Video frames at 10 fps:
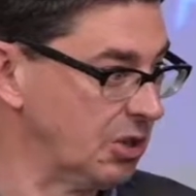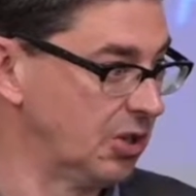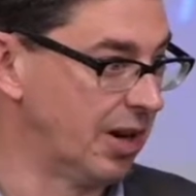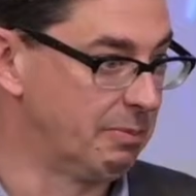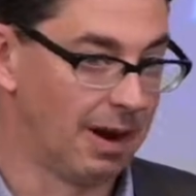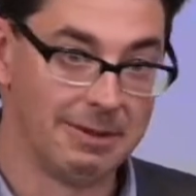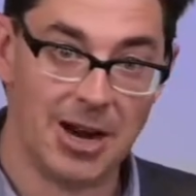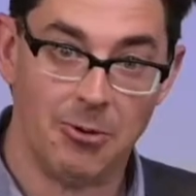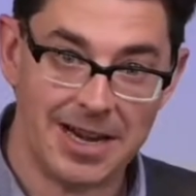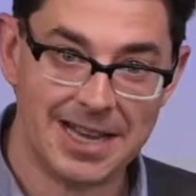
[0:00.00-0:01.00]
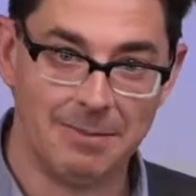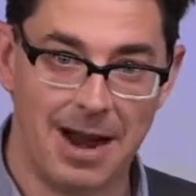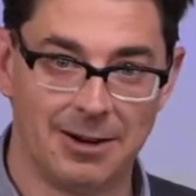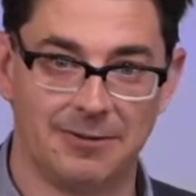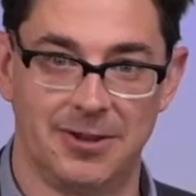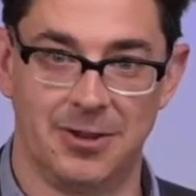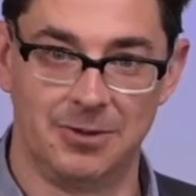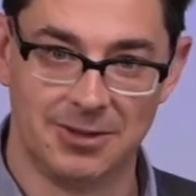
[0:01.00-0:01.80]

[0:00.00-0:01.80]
so I probably don't need the microphone.